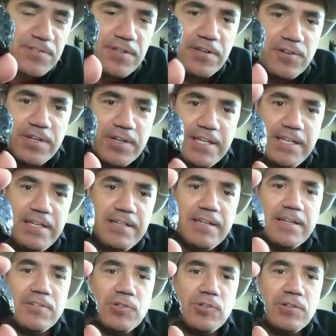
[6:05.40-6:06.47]
under heat
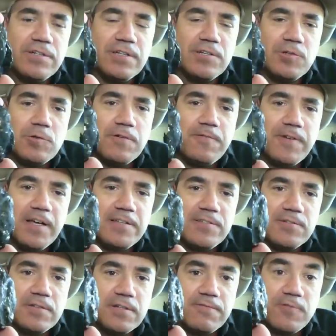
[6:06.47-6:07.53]
and turned into a
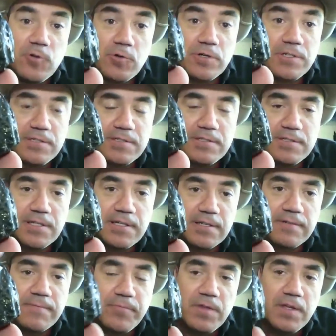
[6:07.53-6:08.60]
fossil. And of course,
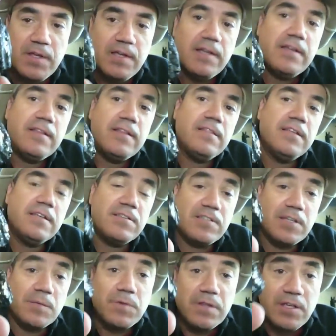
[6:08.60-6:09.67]
this is
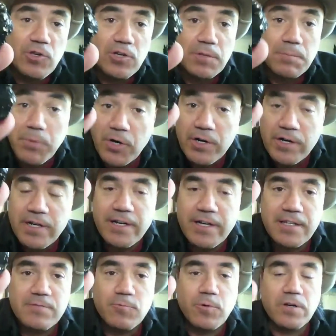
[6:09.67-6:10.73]
something that you can burn, and
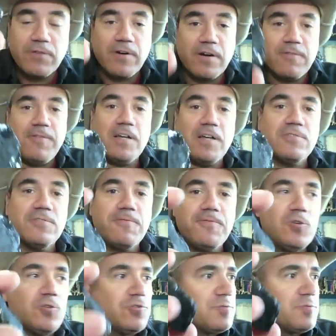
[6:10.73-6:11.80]
it's one of our fossil
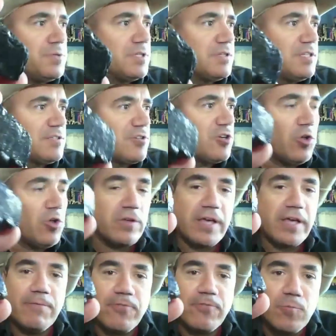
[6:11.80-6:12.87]
fuels, but this coal
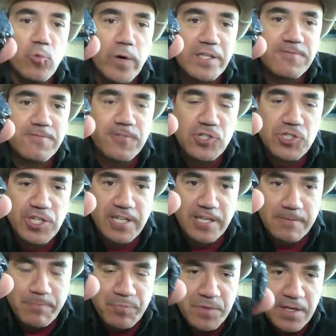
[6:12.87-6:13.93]
came from West
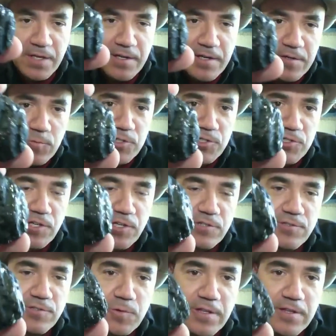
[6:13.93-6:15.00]
Virginia, which is
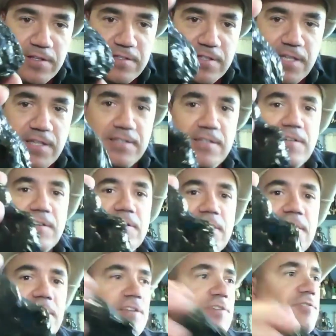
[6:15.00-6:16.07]
also one of the states here
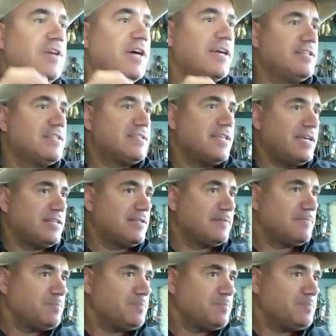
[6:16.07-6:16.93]
in the United States.